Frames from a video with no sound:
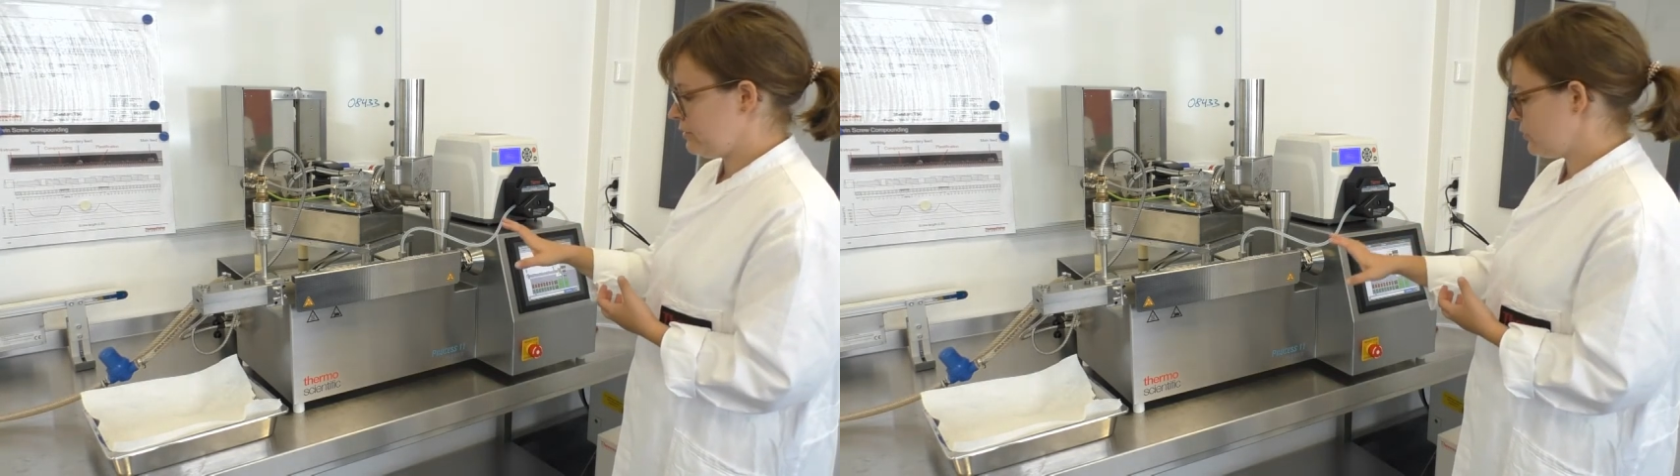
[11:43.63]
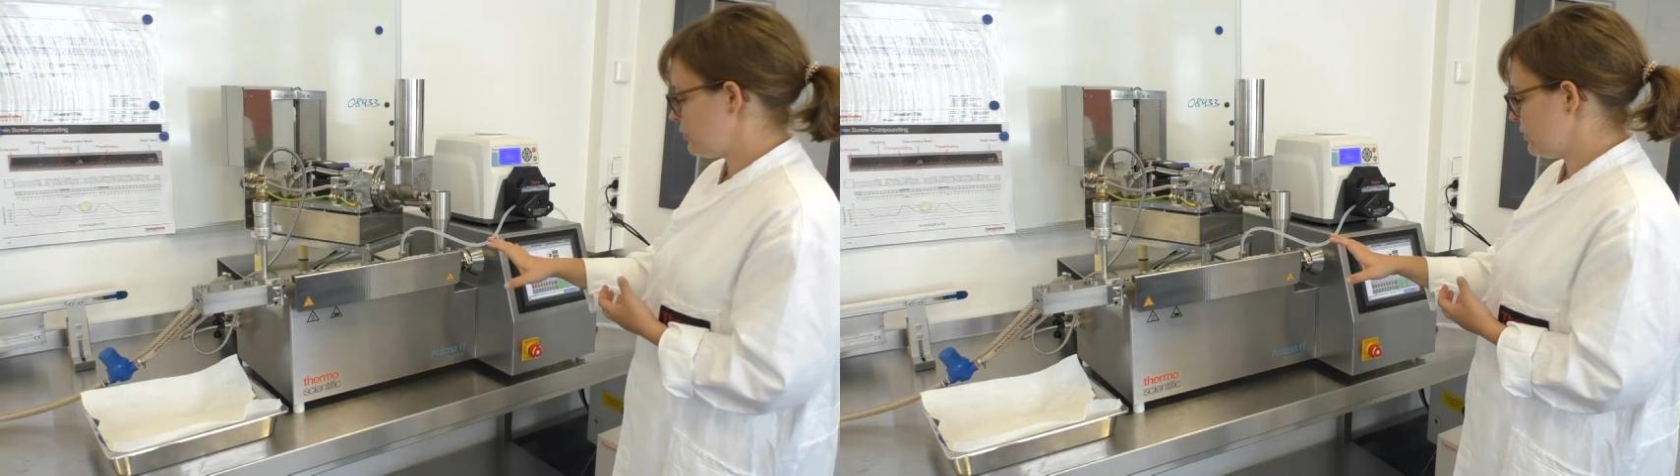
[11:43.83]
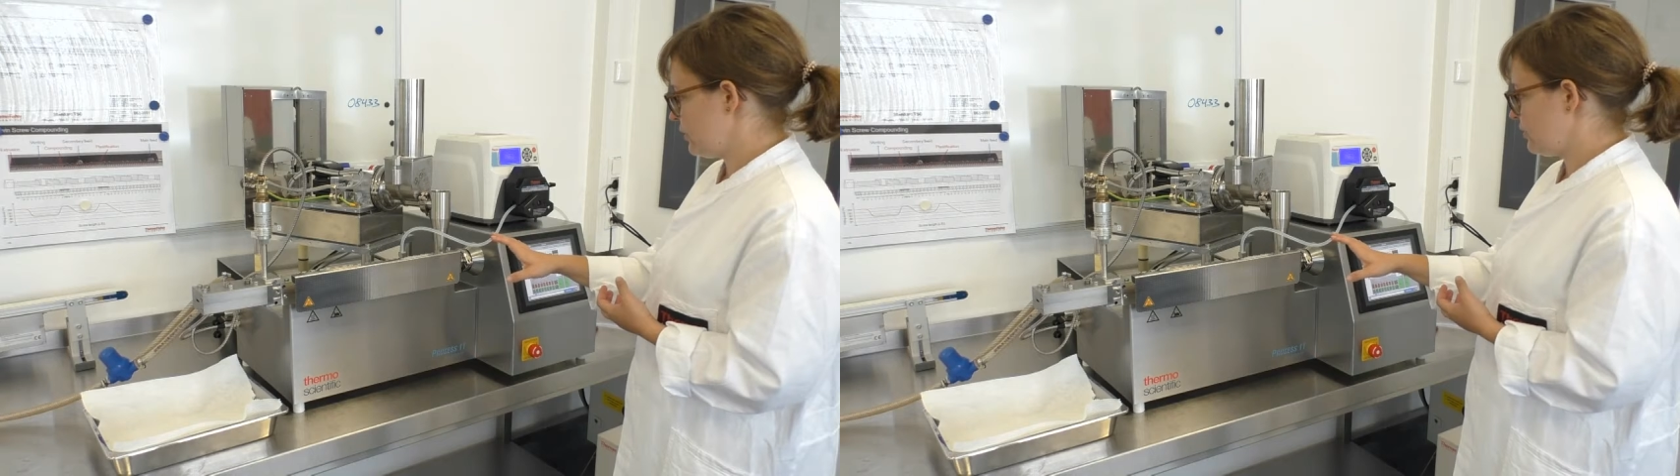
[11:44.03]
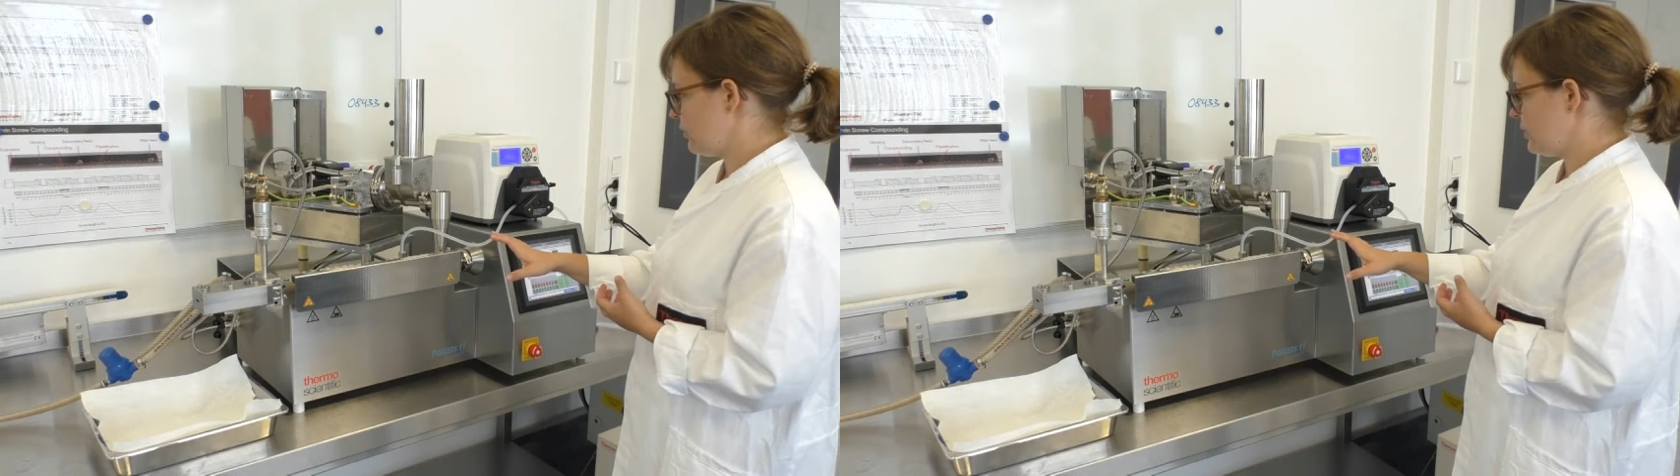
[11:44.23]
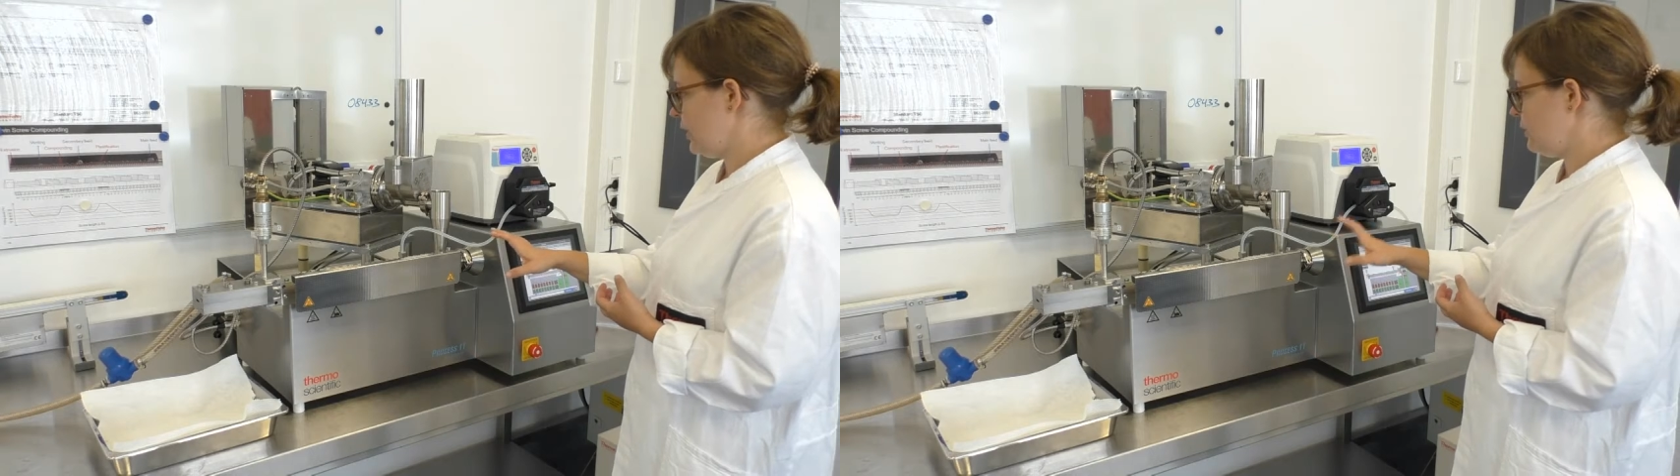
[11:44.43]
the screws are
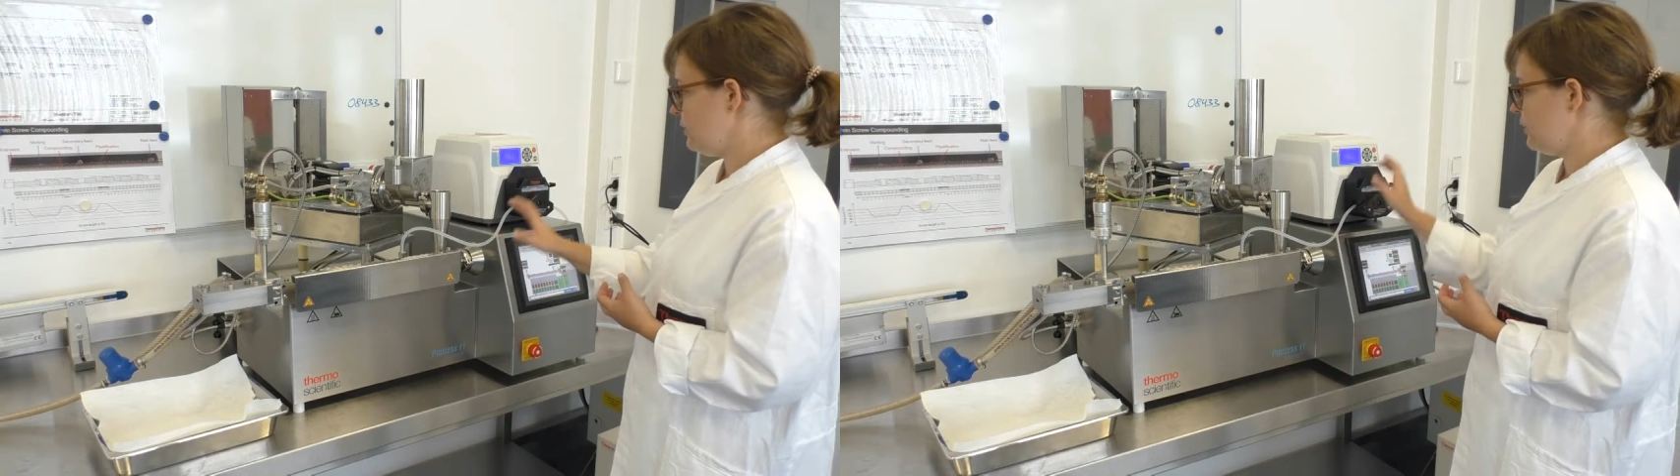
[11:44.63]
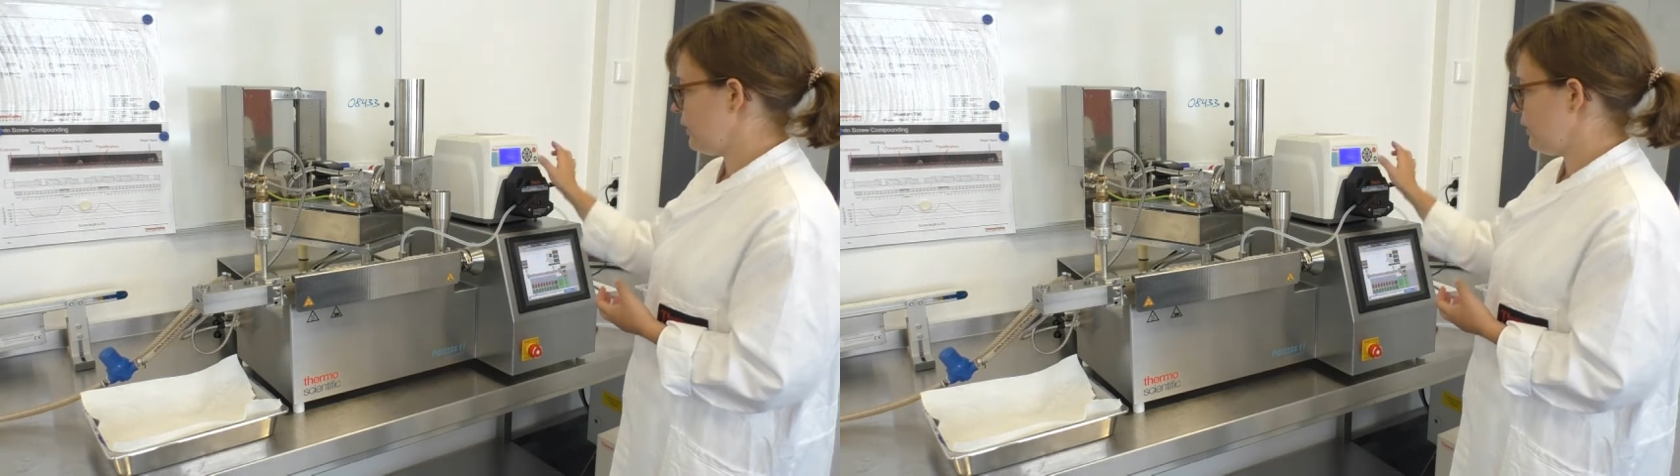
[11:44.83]
rotating,